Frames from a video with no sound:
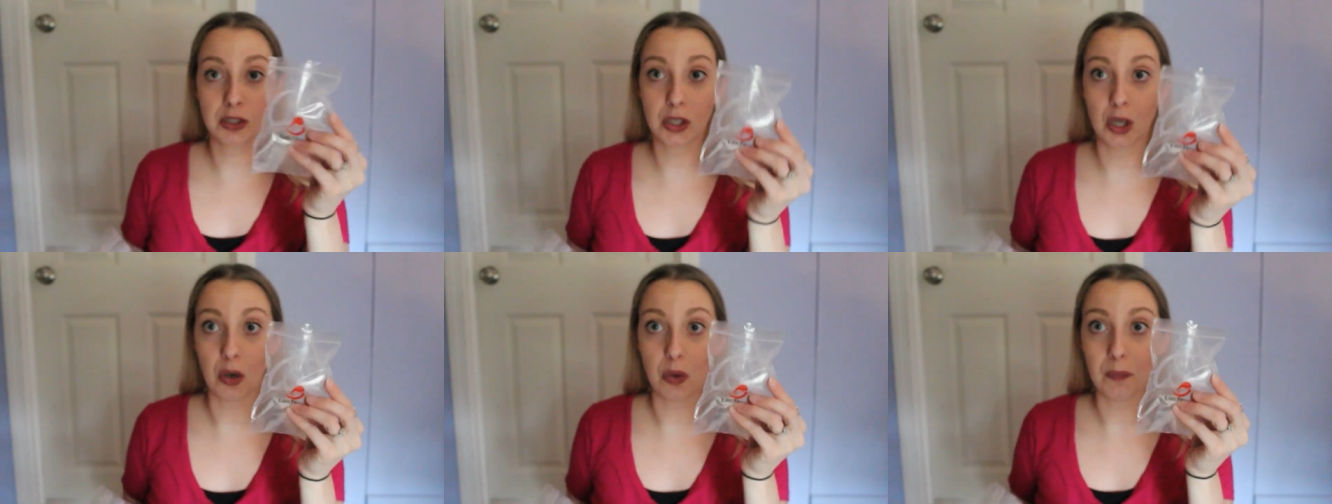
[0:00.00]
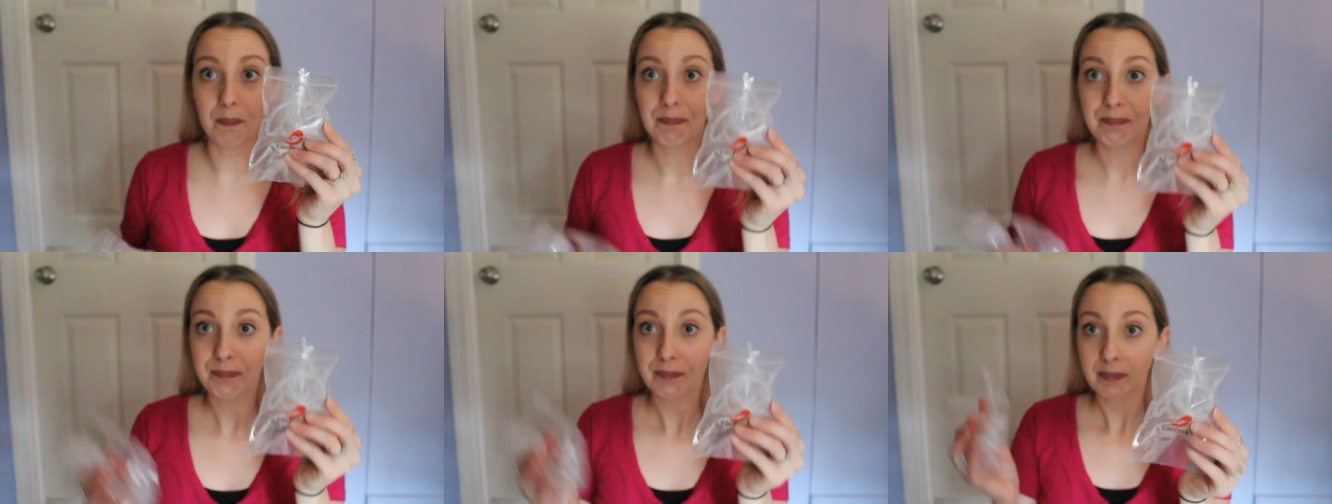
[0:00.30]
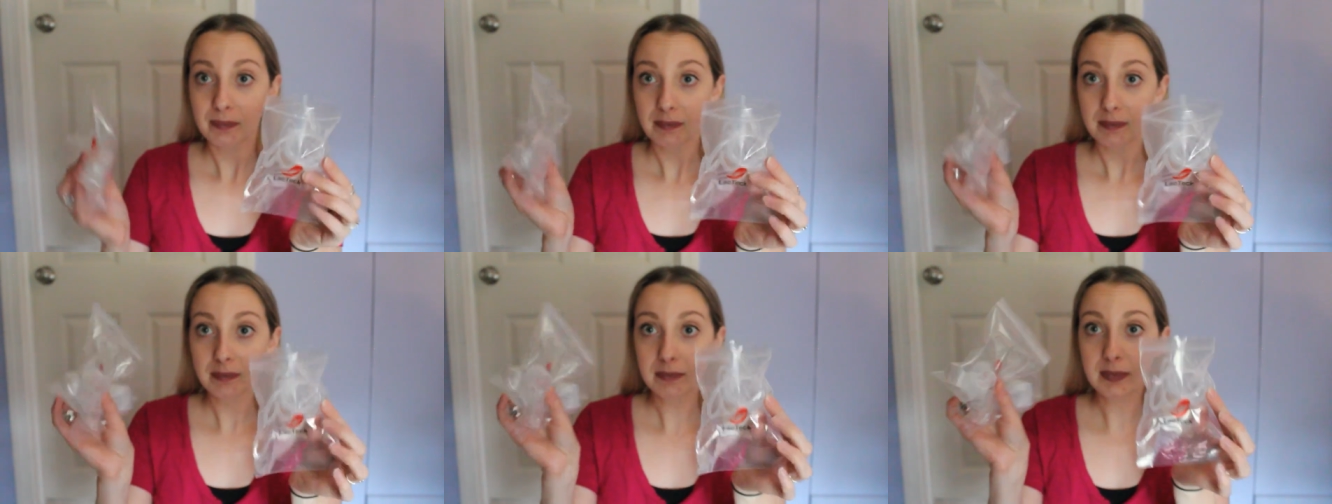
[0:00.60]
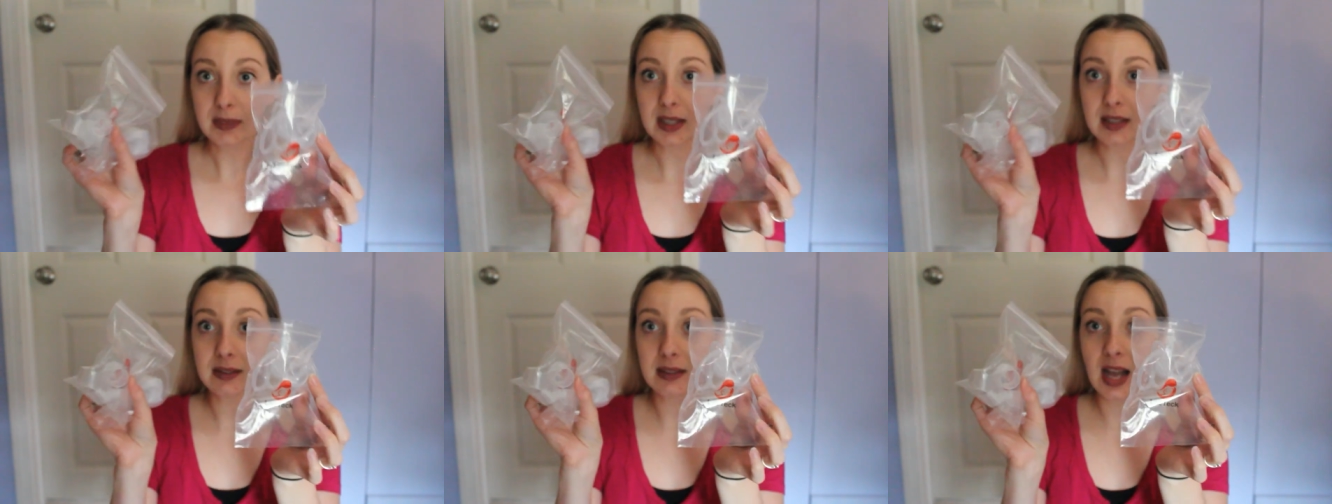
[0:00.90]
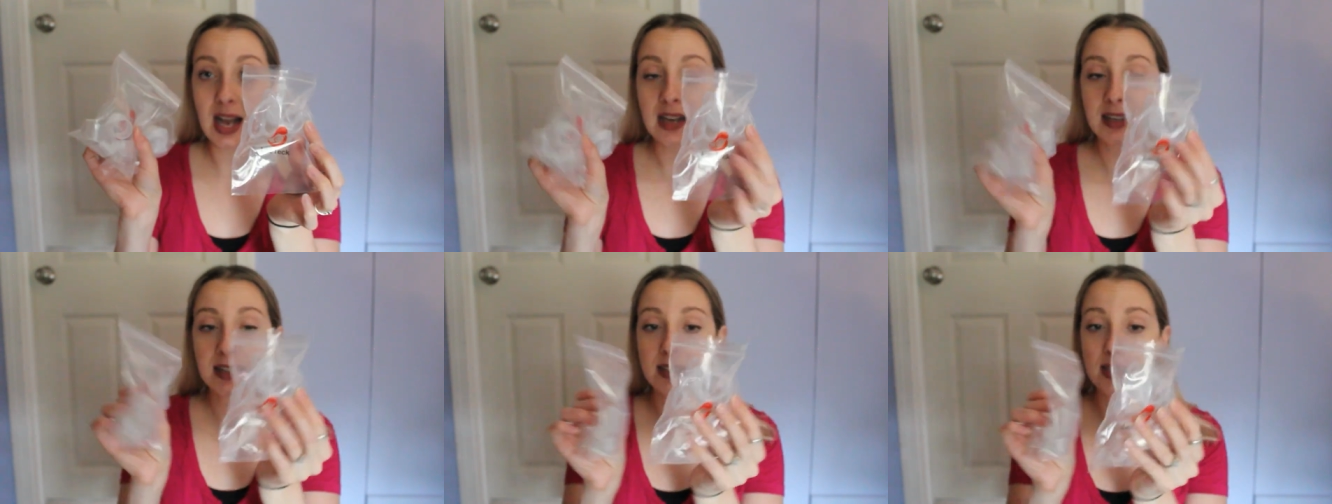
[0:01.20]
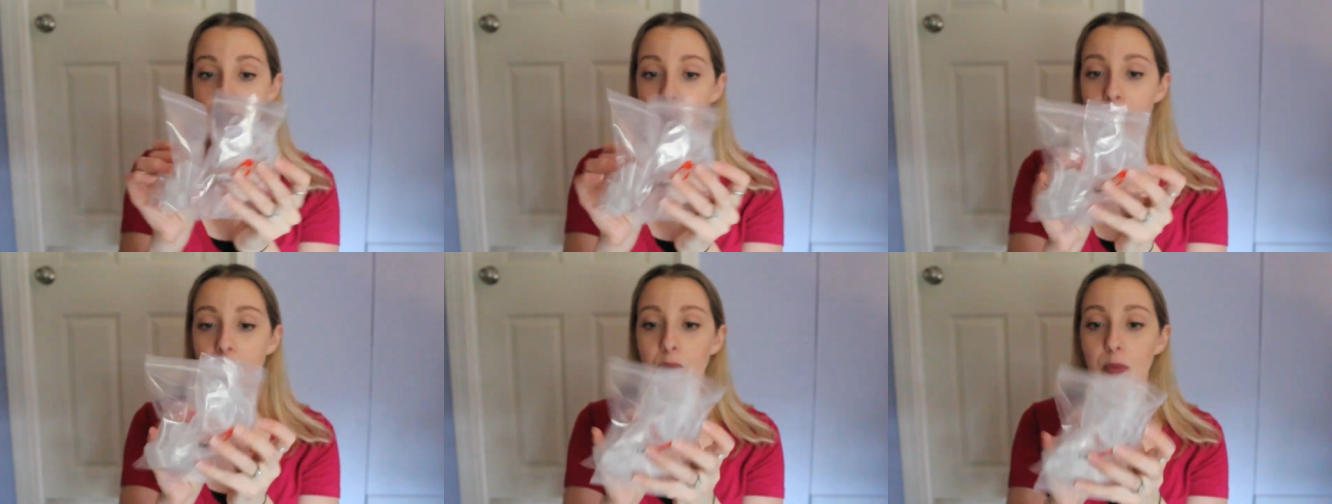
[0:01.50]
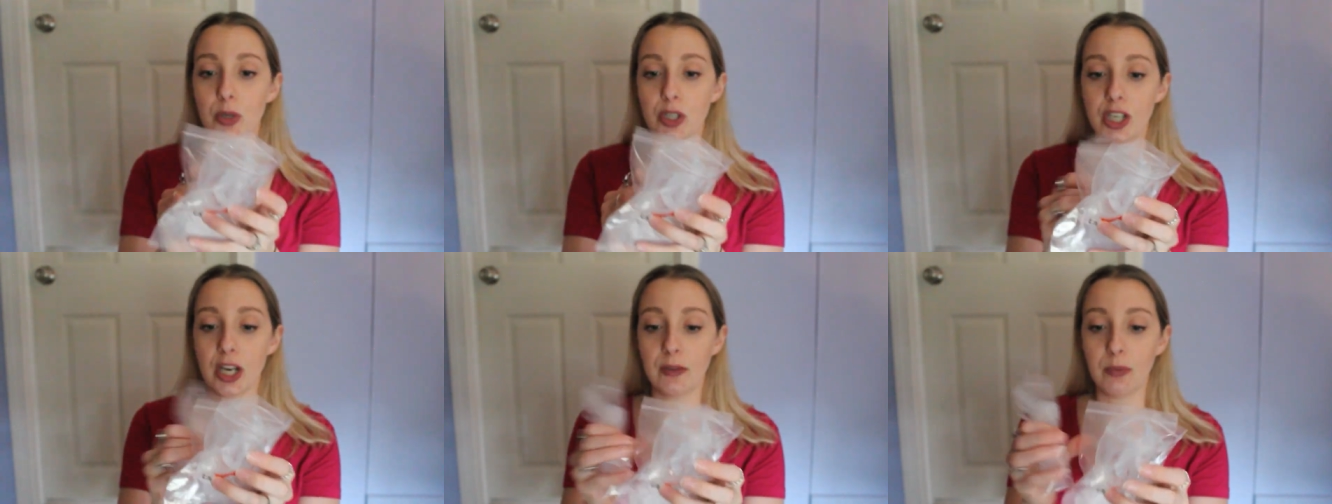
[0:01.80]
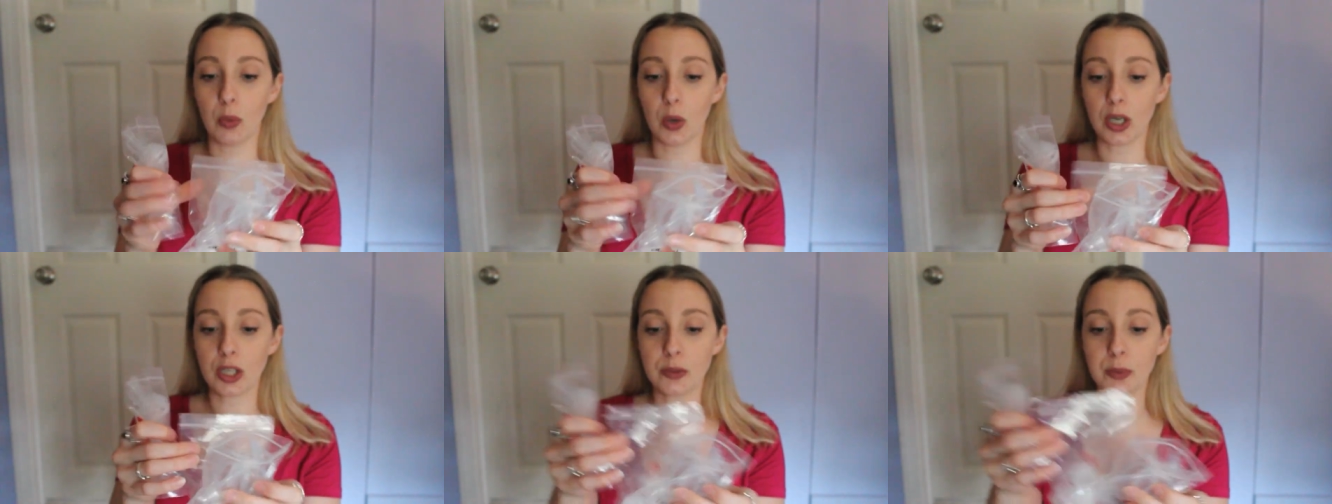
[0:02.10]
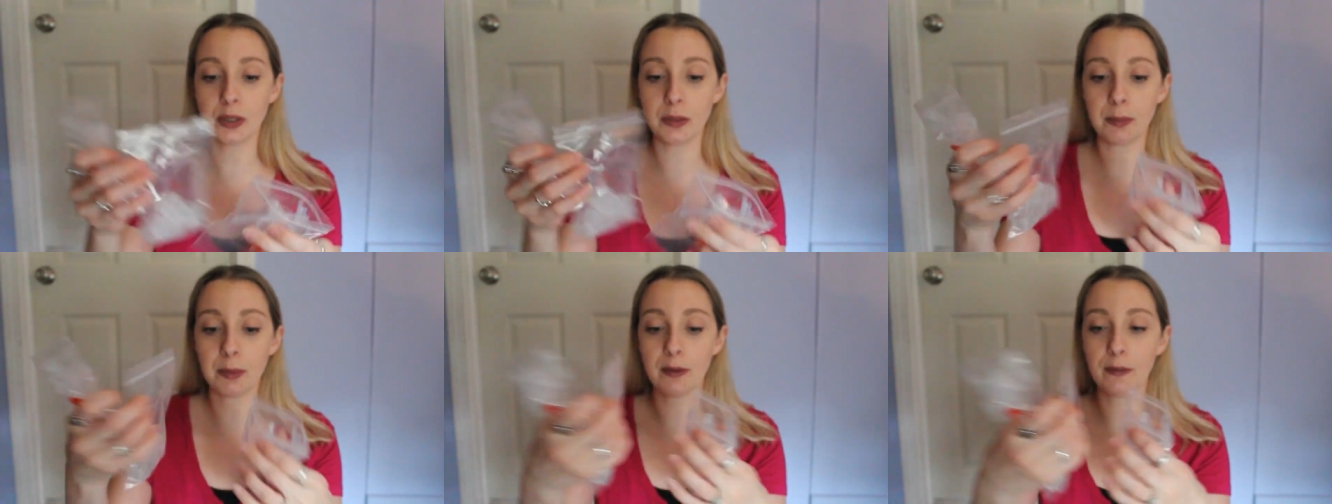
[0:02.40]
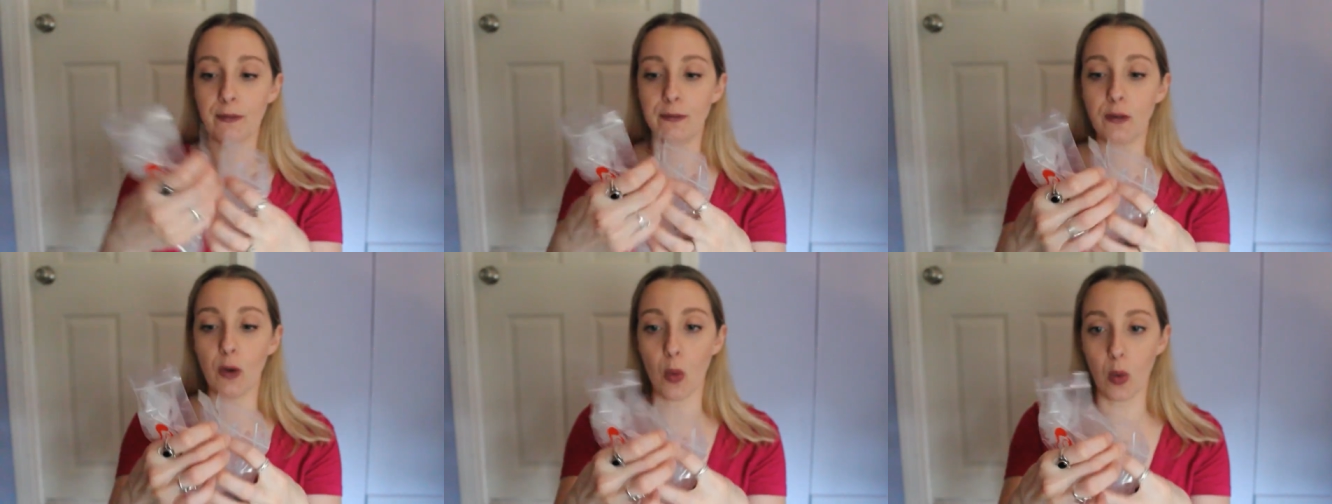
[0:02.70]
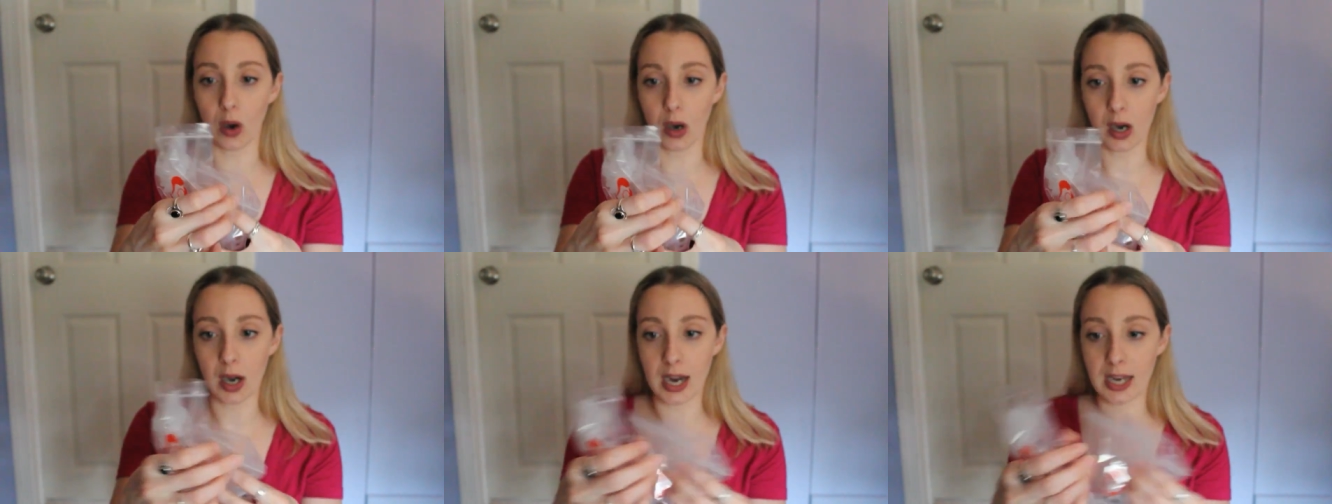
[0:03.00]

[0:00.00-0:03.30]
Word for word: So LacTeck, which I've worked with before,